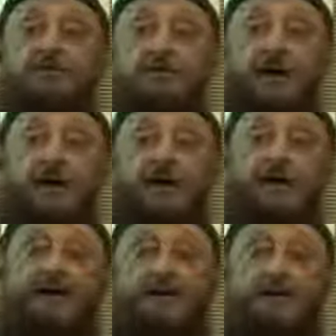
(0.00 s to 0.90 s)

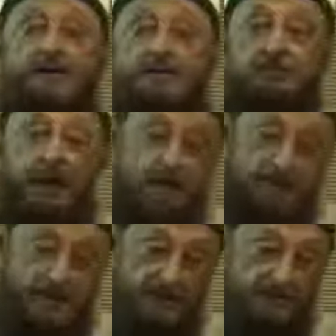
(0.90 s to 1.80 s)
sunshine, this
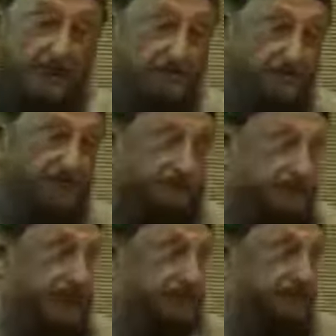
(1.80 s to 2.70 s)
man
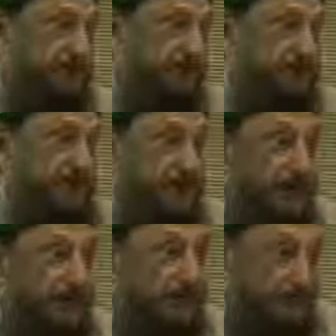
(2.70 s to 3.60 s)
must be a prophet
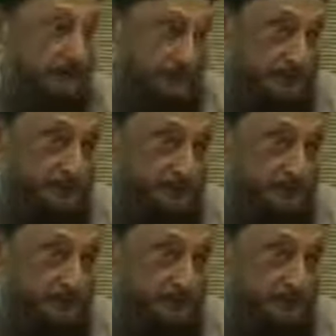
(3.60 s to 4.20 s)
of Allah.